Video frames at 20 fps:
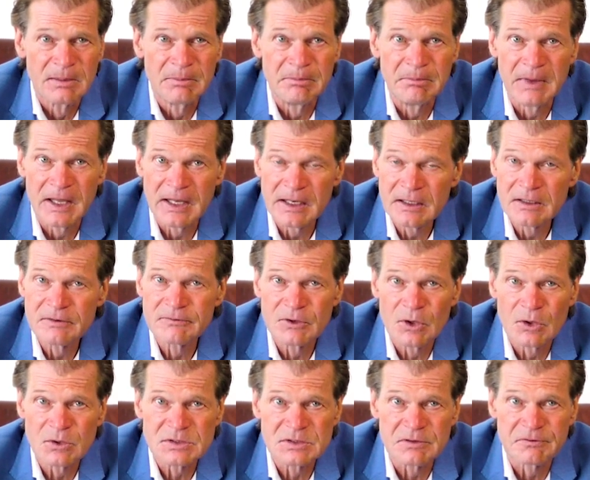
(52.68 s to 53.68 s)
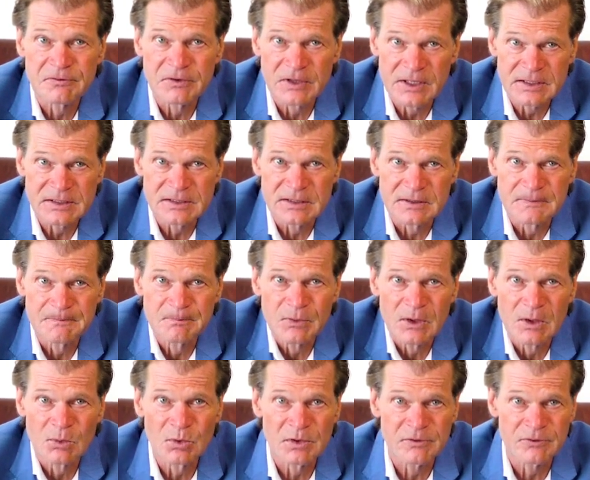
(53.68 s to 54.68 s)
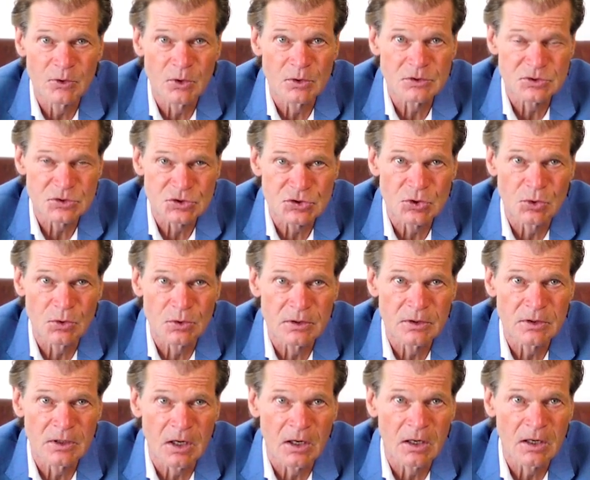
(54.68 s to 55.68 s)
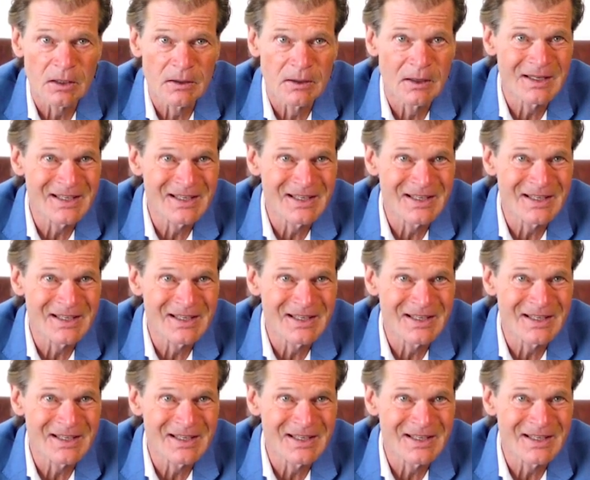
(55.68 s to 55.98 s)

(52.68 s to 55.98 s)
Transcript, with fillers: Many of those afflicted with frozen shoulder are